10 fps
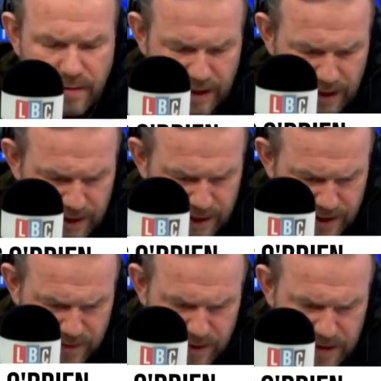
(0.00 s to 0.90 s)
quickly, and
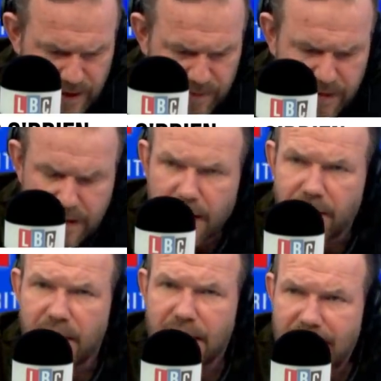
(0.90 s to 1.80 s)
that's what is happening now.
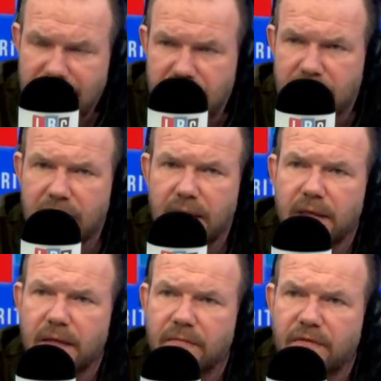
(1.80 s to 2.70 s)
They let in the
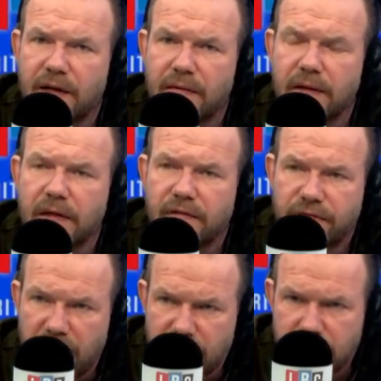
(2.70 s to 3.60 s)
Indian variant. They
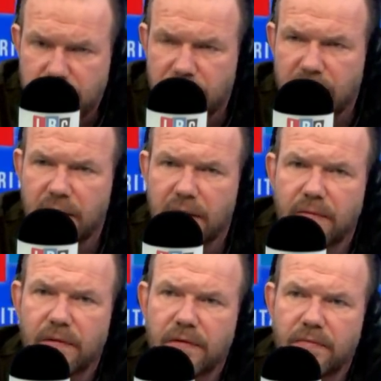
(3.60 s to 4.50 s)
failed to put India
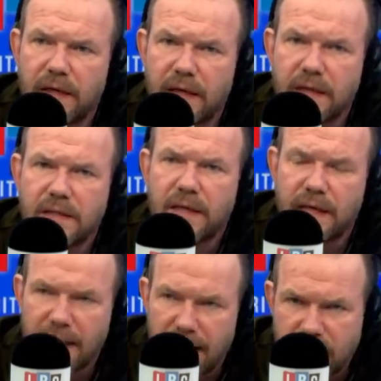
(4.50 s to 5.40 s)
on the red list. They
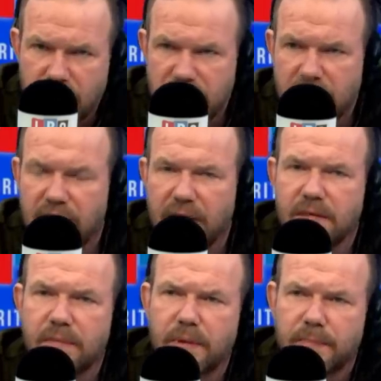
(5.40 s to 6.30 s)
allowed twenty
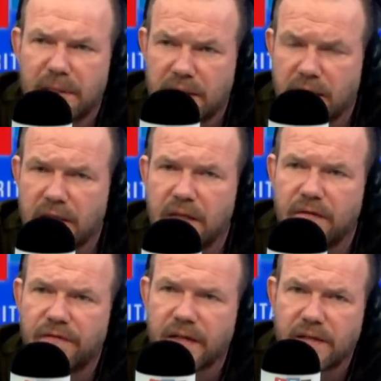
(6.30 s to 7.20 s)
thousand potentially
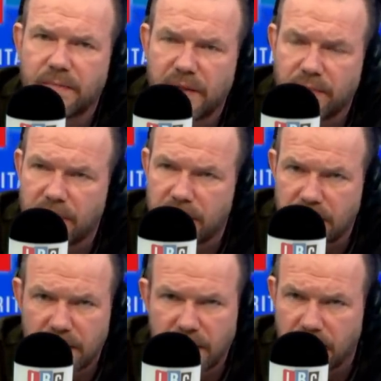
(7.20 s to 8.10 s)
infected people
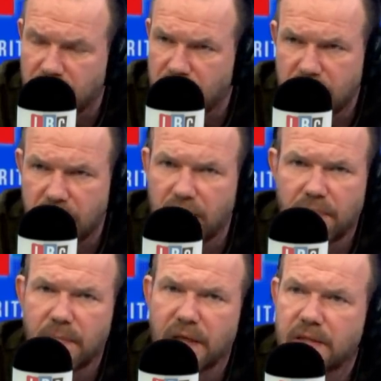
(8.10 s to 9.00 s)
into the country to go
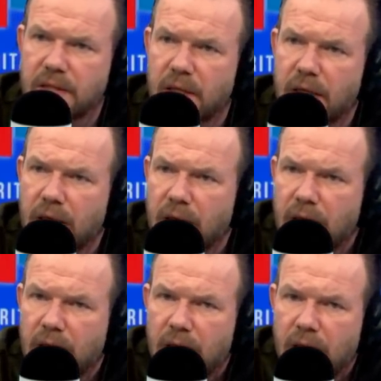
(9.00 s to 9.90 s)
and mix
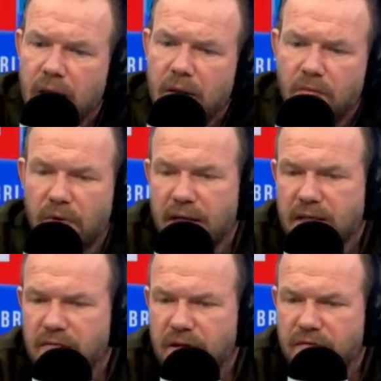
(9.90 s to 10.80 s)

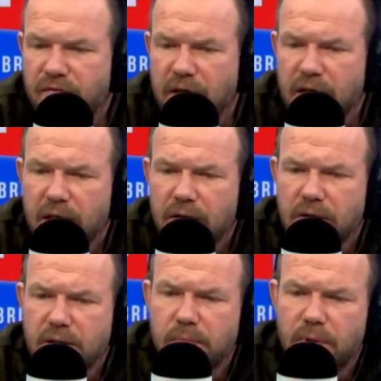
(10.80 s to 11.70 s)
relatively freely
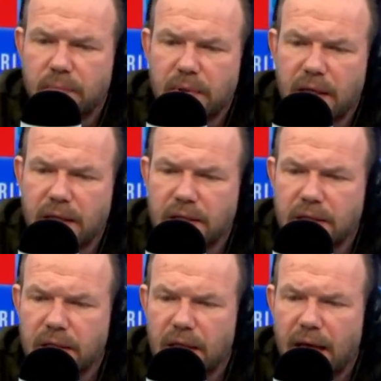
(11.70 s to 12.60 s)
across the
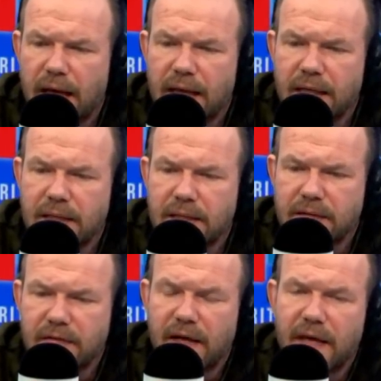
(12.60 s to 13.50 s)
population, and
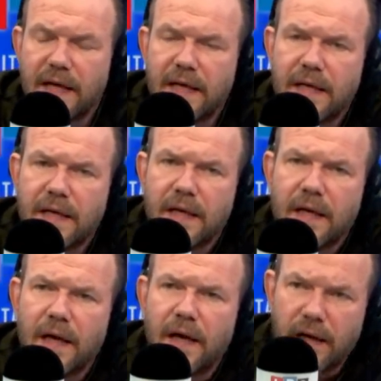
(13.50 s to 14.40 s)
they
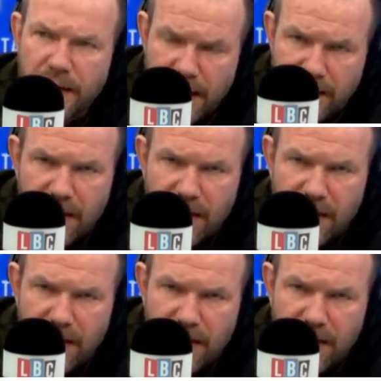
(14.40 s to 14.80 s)
are now